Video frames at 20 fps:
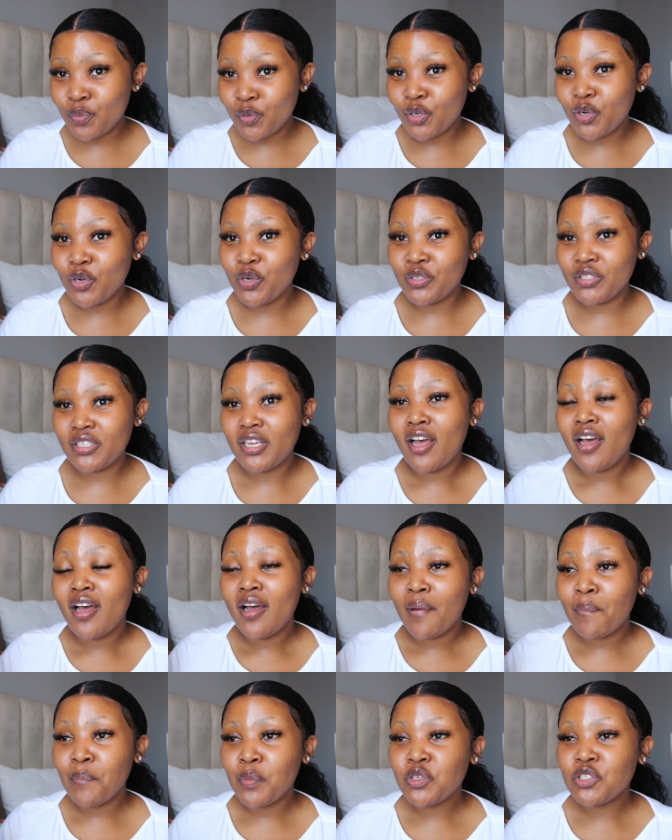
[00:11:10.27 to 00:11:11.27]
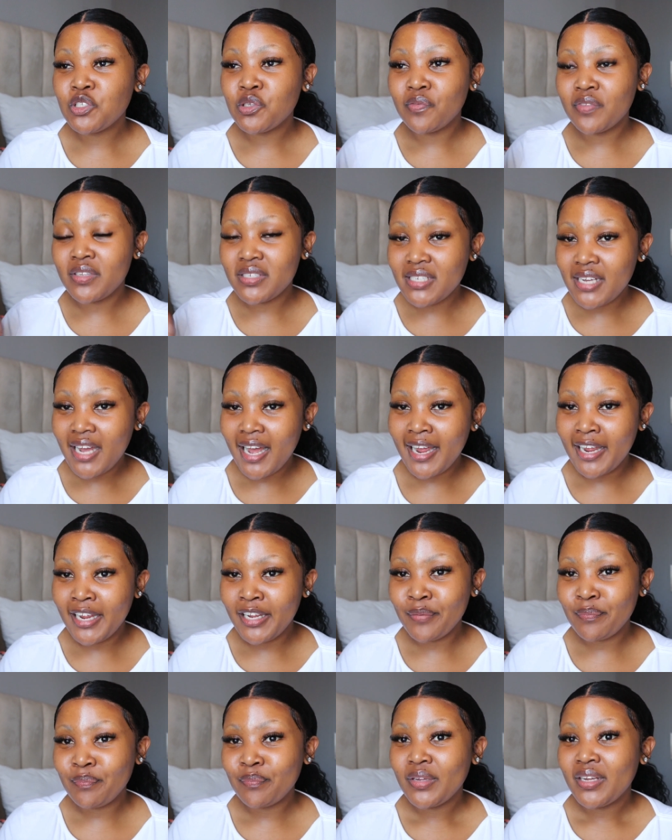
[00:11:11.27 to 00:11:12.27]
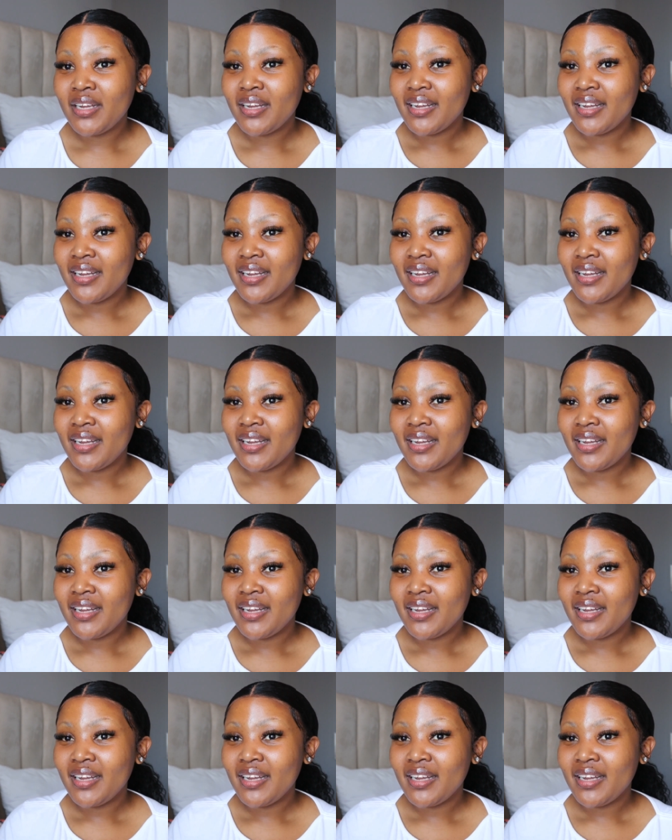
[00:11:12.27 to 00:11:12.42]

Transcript: because most of the time